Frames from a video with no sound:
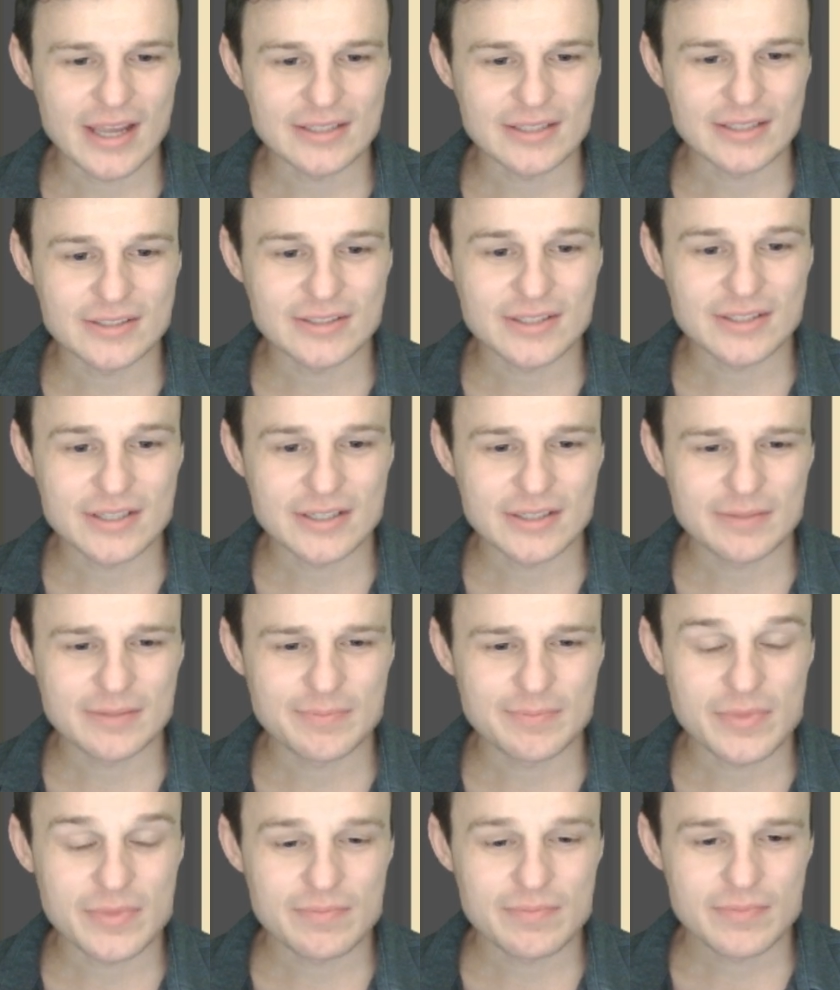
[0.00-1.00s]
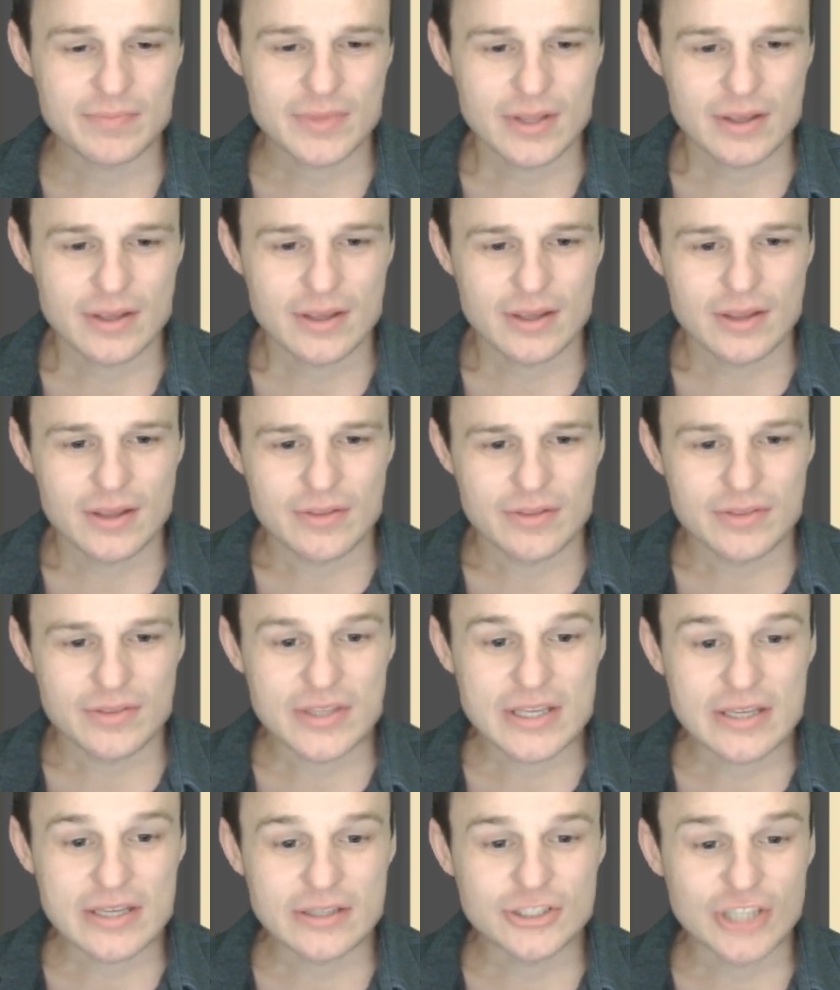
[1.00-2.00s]
and
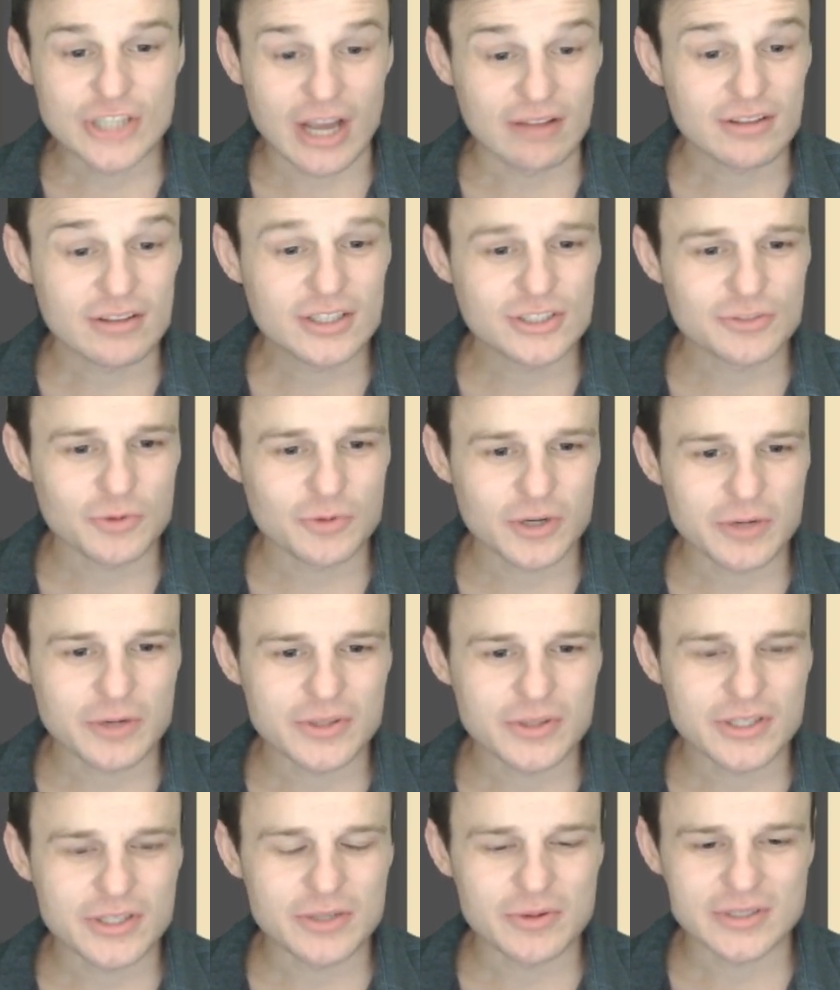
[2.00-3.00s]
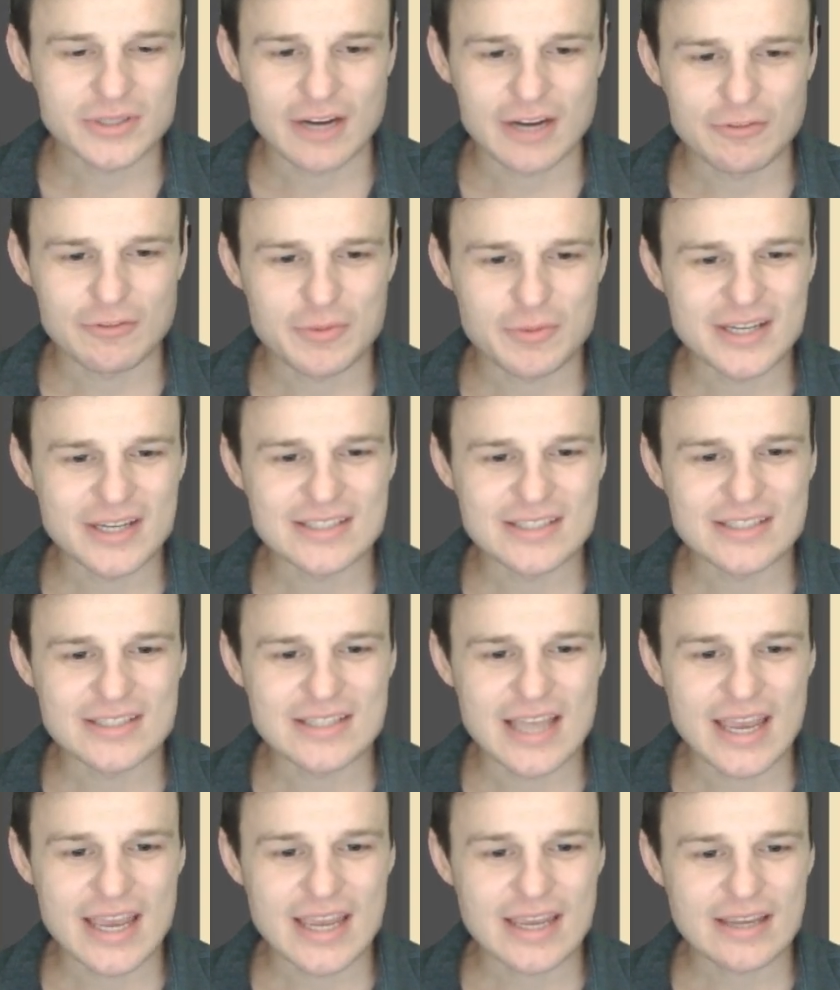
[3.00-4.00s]
the challenge of working with the US government is
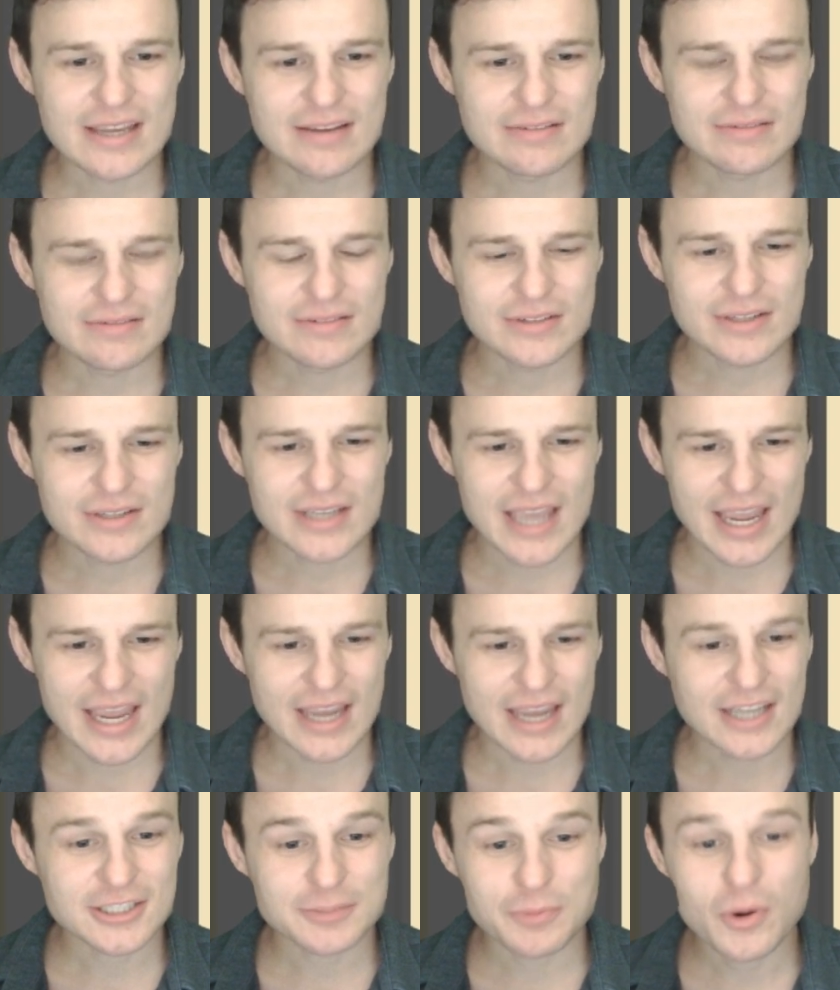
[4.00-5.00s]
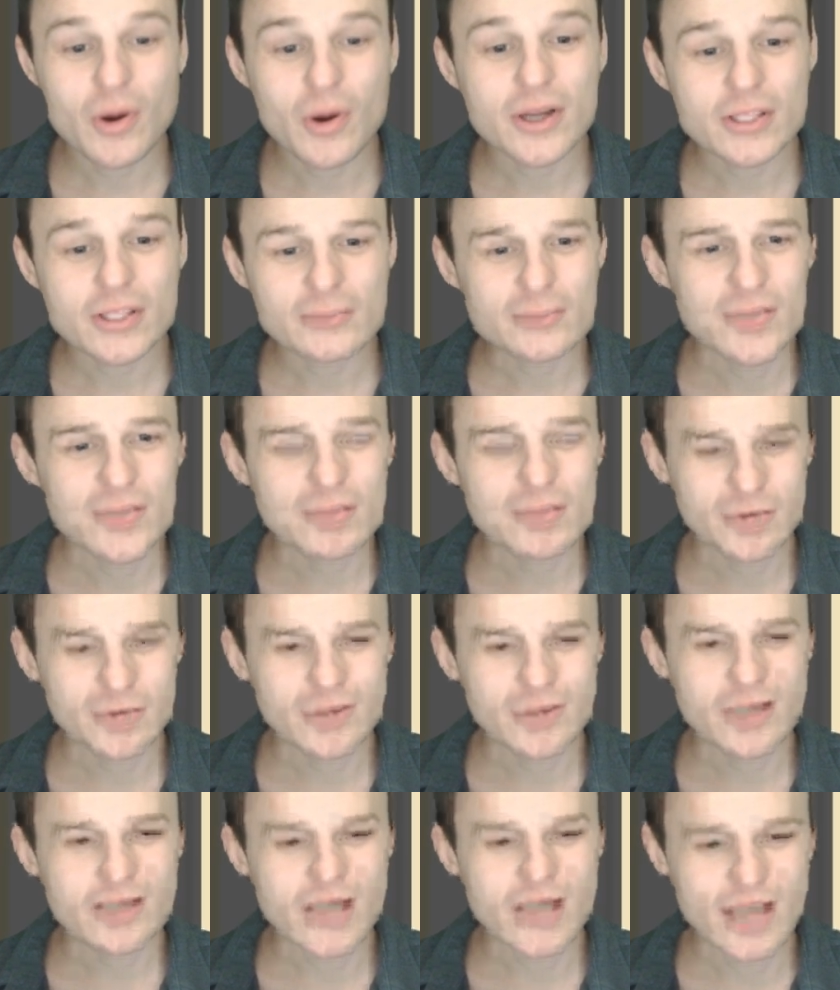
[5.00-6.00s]
they can't put
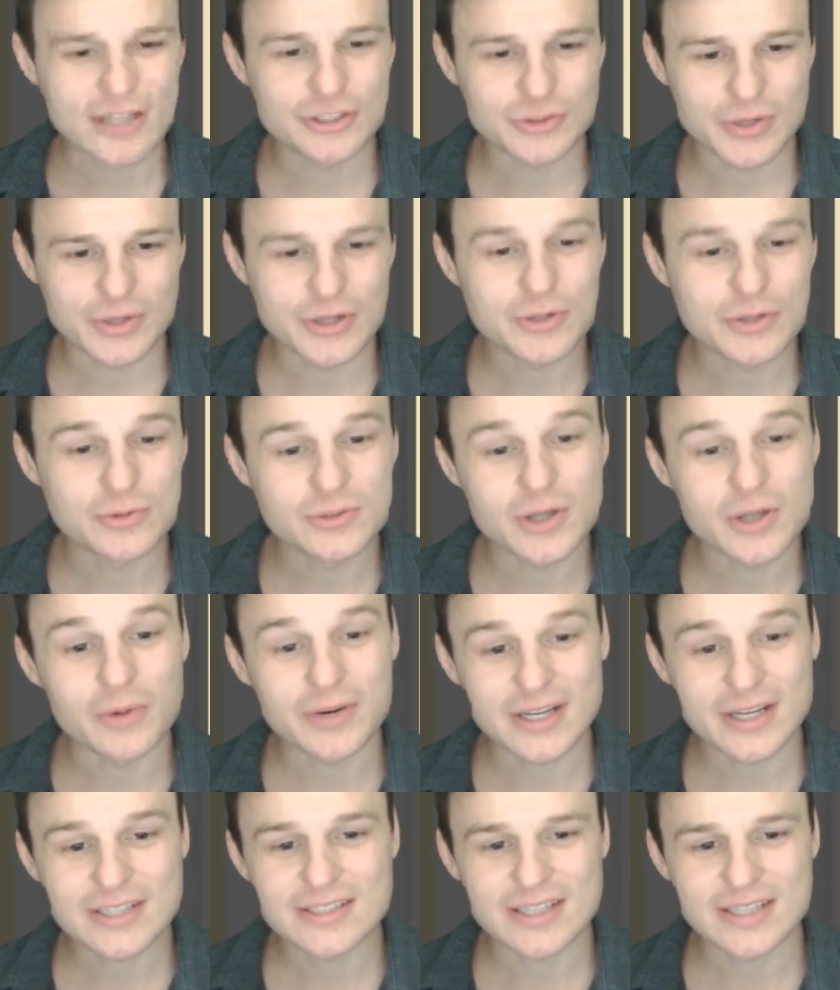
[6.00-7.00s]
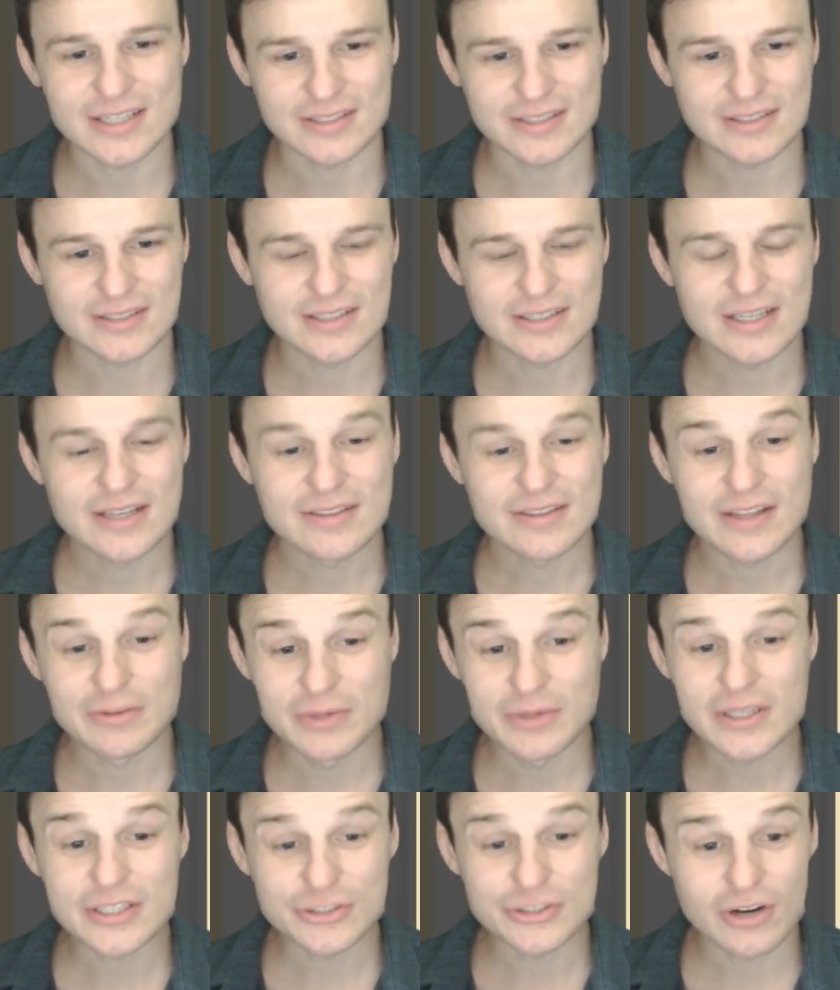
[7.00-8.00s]
people in Entra who don't exist. They
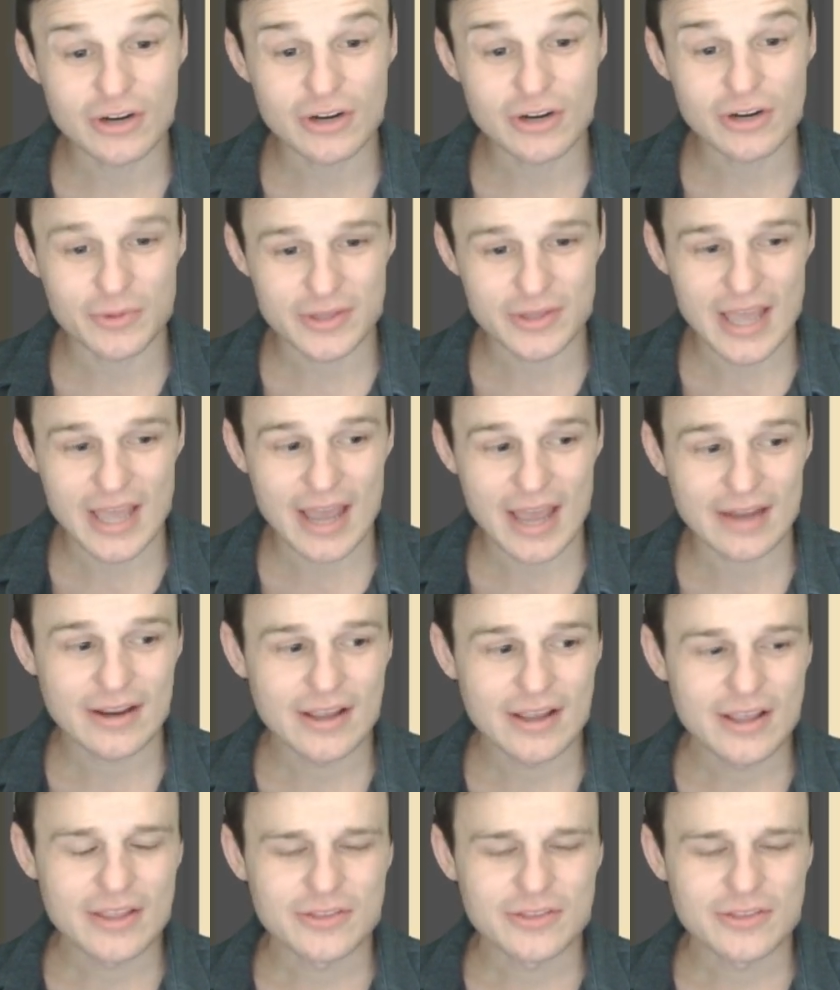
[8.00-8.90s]
really struggle with that.